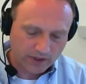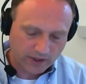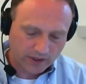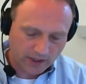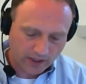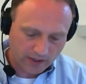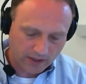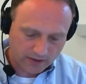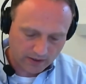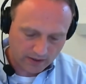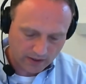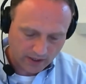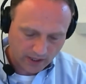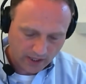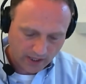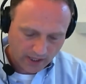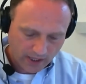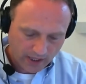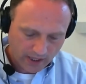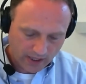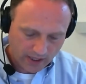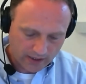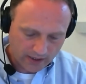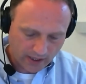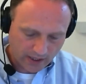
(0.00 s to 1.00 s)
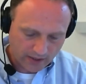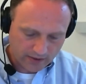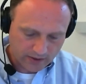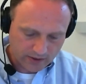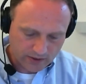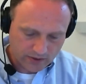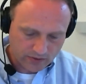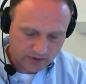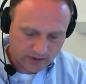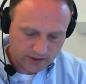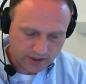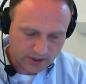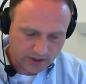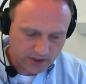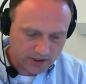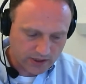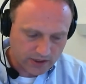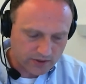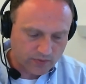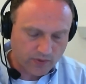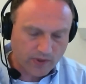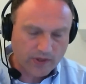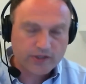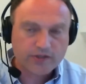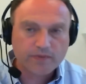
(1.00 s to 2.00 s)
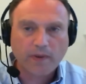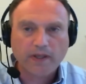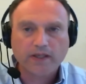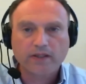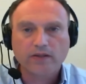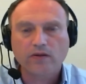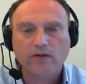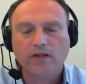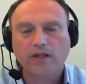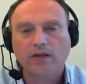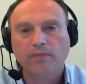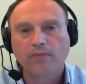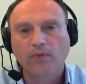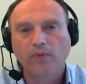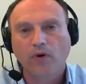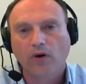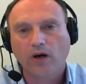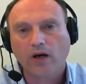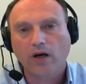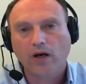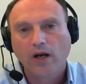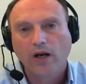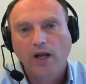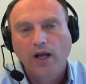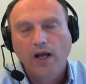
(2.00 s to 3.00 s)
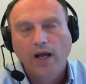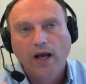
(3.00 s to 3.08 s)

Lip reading: in other jurisdictions. With respect to the more